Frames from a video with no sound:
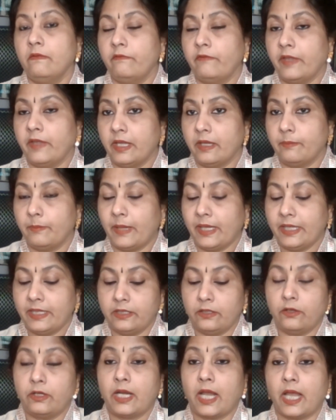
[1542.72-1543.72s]

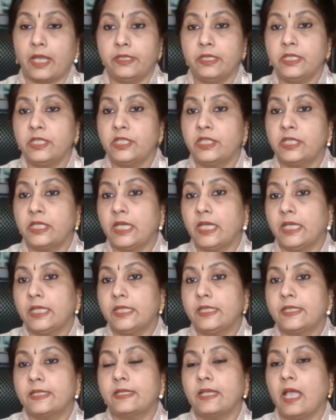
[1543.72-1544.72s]
But your other
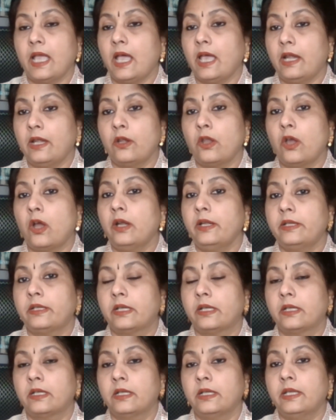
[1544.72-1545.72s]
sheaths are not
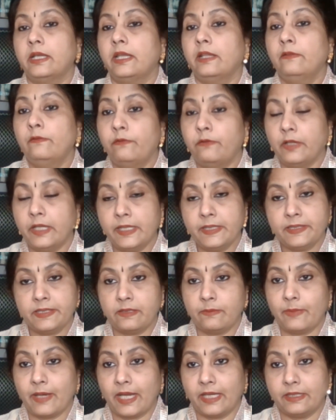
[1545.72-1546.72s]

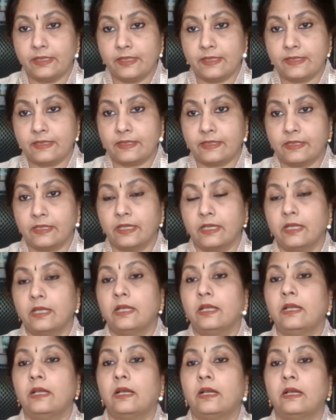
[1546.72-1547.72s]
influenced by this
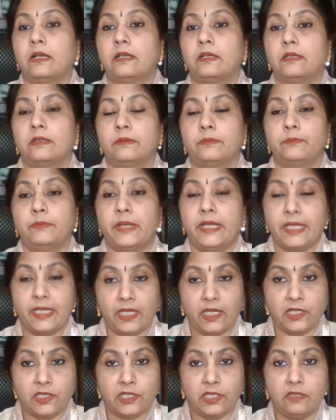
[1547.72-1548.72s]

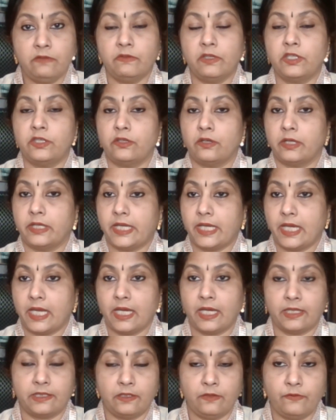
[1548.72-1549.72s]
medication which you are
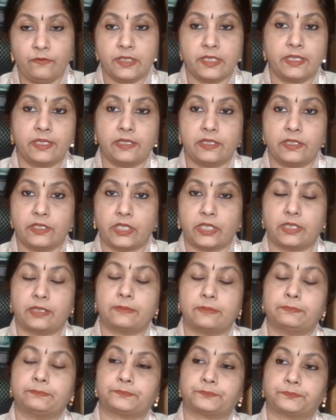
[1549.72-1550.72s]
taking at the physical sheath.
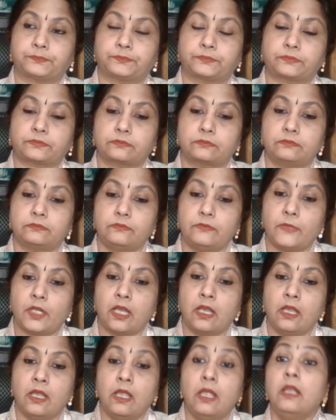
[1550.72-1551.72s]

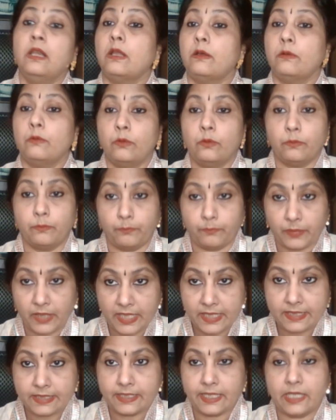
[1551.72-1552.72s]
Now,
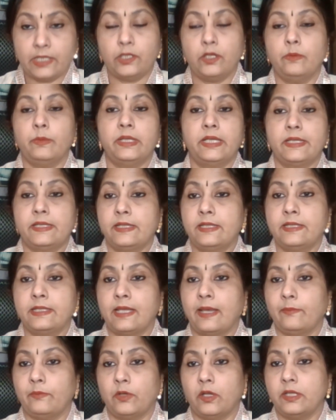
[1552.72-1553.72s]
please take your medicines.
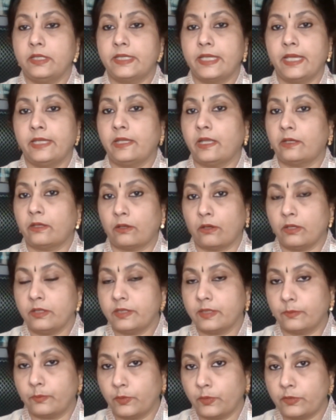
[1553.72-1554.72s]
I'm not saying that you're
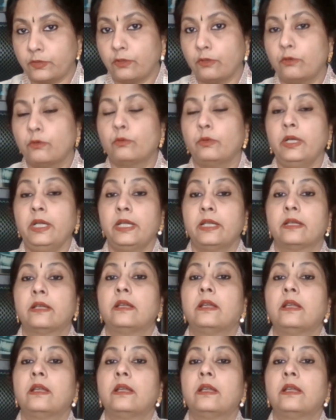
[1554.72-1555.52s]
not supposed to do it,